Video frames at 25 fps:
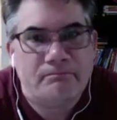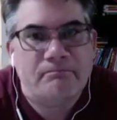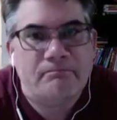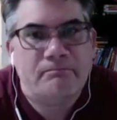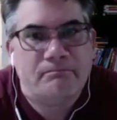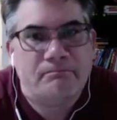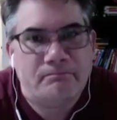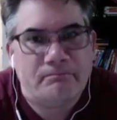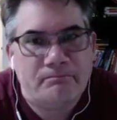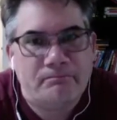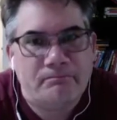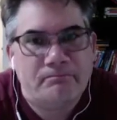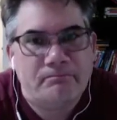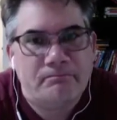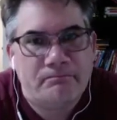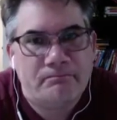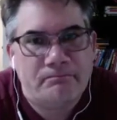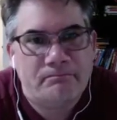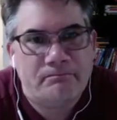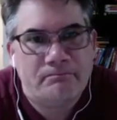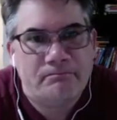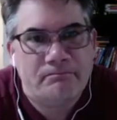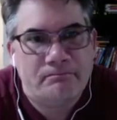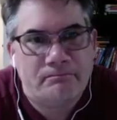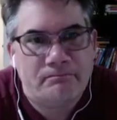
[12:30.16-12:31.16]

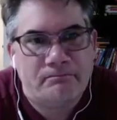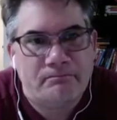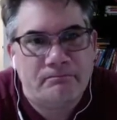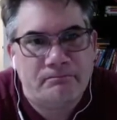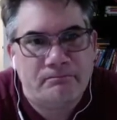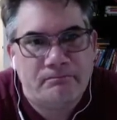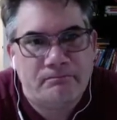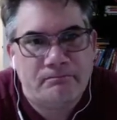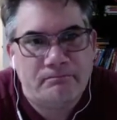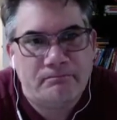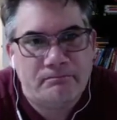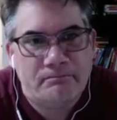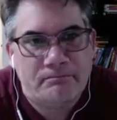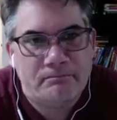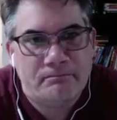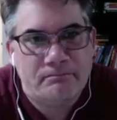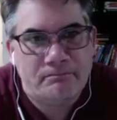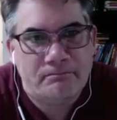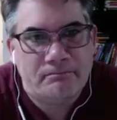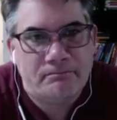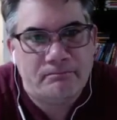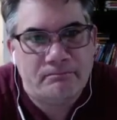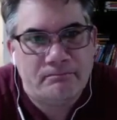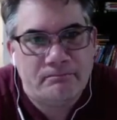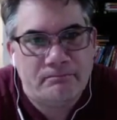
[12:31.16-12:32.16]

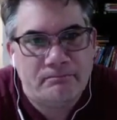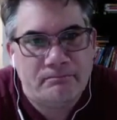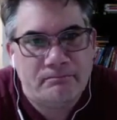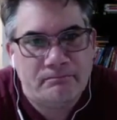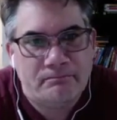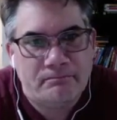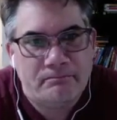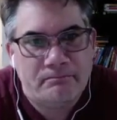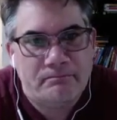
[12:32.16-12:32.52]
This person isn't speaking.